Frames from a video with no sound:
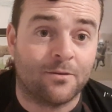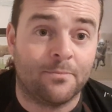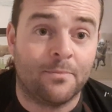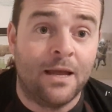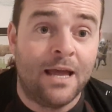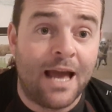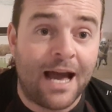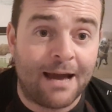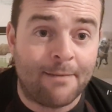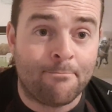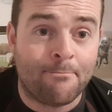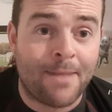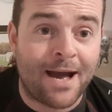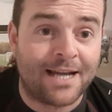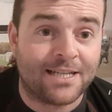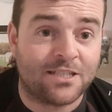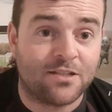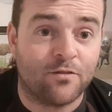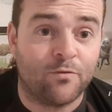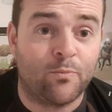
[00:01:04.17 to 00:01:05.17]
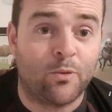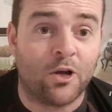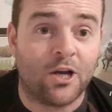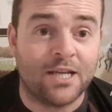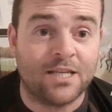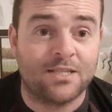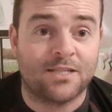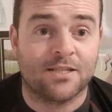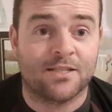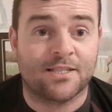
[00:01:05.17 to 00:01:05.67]
him at massive
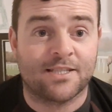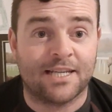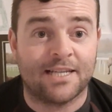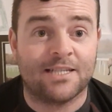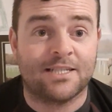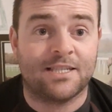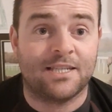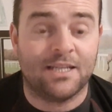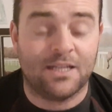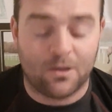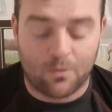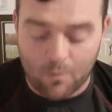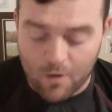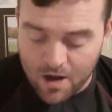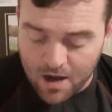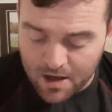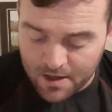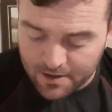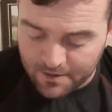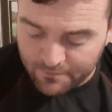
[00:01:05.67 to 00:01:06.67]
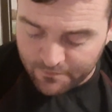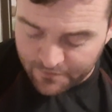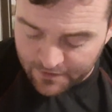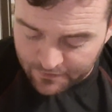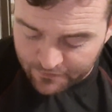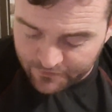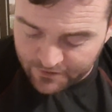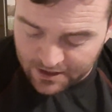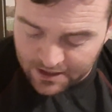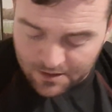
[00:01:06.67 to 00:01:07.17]
prices, 60-1 and
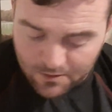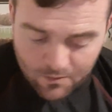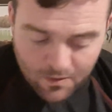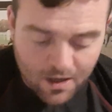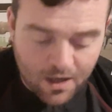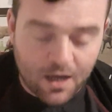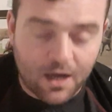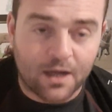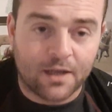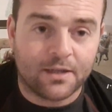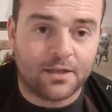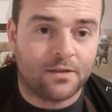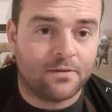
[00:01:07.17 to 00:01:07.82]
50-1.